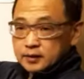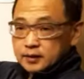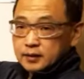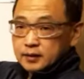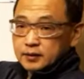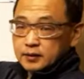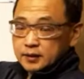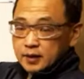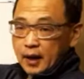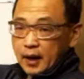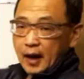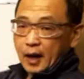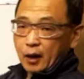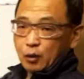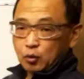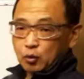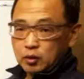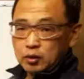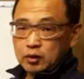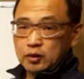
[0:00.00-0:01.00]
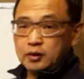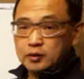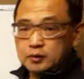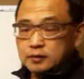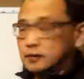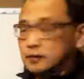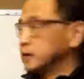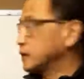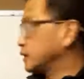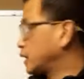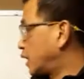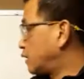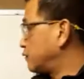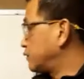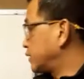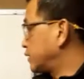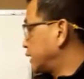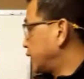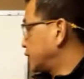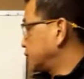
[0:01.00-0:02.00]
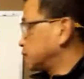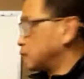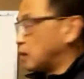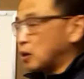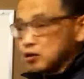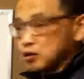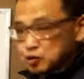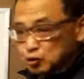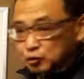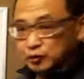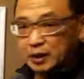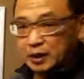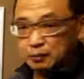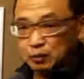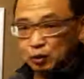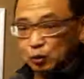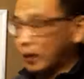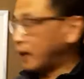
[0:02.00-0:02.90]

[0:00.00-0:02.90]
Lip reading: in our confidant module number